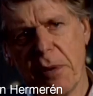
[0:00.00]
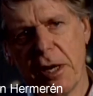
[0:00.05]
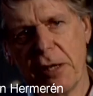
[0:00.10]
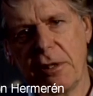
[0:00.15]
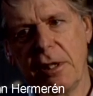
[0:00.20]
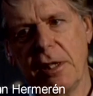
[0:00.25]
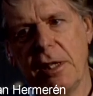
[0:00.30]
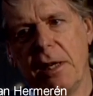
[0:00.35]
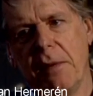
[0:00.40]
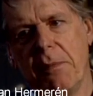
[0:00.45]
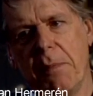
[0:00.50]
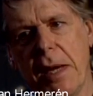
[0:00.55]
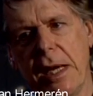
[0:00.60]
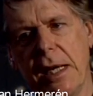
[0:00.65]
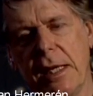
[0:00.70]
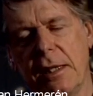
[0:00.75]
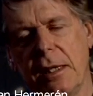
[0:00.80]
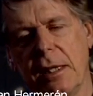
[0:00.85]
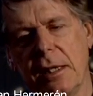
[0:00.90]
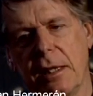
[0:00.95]
about the
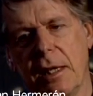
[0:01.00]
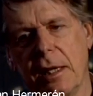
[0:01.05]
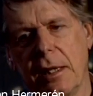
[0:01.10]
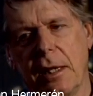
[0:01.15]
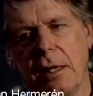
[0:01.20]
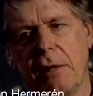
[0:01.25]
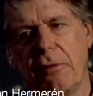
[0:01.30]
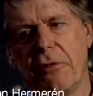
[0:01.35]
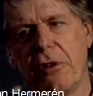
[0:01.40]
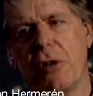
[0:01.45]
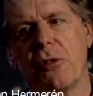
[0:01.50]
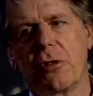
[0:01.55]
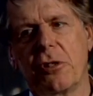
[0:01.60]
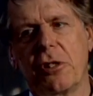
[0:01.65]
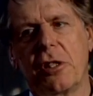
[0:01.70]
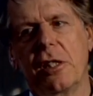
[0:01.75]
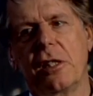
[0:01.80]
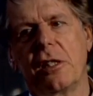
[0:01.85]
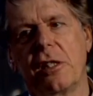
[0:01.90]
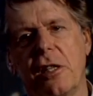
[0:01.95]
debate is that it
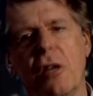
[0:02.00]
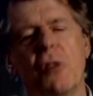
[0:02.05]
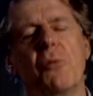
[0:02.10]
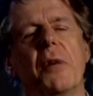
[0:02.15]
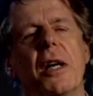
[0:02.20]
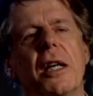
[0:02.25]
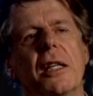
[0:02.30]
focuses so